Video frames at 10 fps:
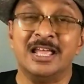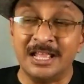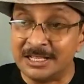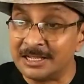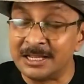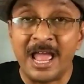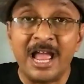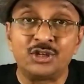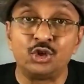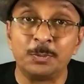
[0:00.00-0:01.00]
in the
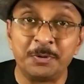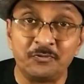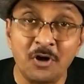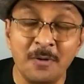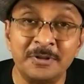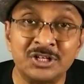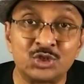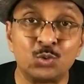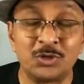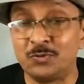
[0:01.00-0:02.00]
actual
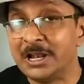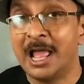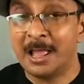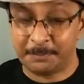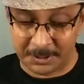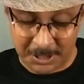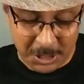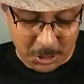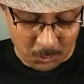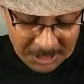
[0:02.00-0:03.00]
performance, what will happen
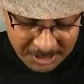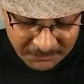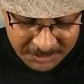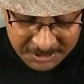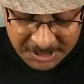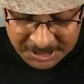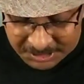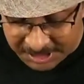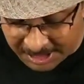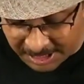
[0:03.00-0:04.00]
whenever
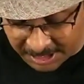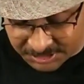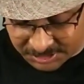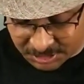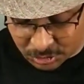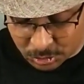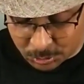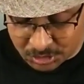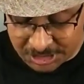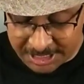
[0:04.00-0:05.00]
they are
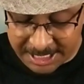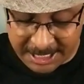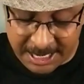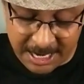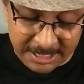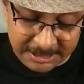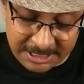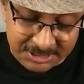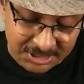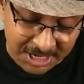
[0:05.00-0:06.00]
choosing a card,
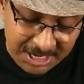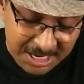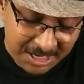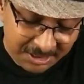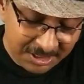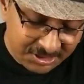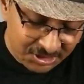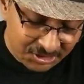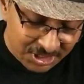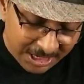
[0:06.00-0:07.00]
let's say this
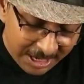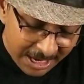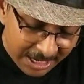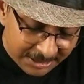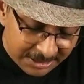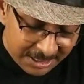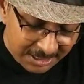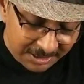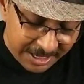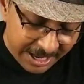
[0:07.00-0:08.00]
is the card
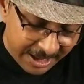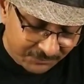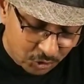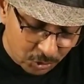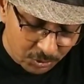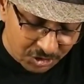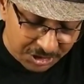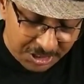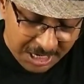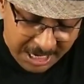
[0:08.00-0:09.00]
they have
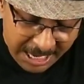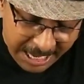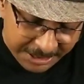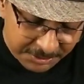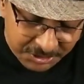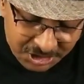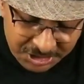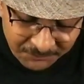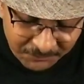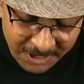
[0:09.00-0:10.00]
chosen, and you say
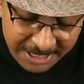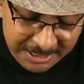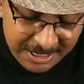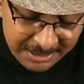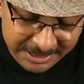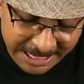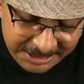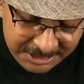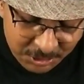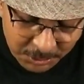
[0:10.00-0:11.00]
that fine, that
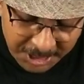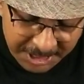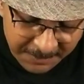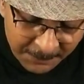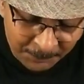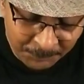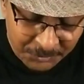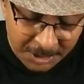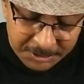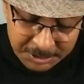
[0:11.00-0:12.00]
is okay.
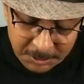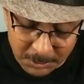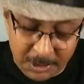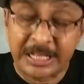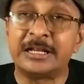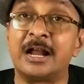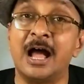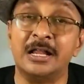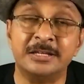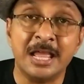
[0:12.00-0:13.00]
Now you look at the
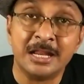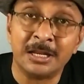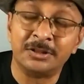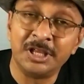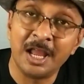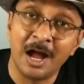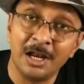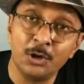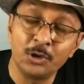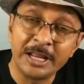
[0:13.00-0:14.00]
card. Now they are
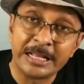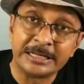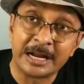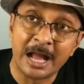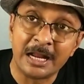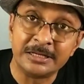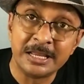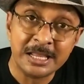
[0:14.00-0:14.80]
looking at the card.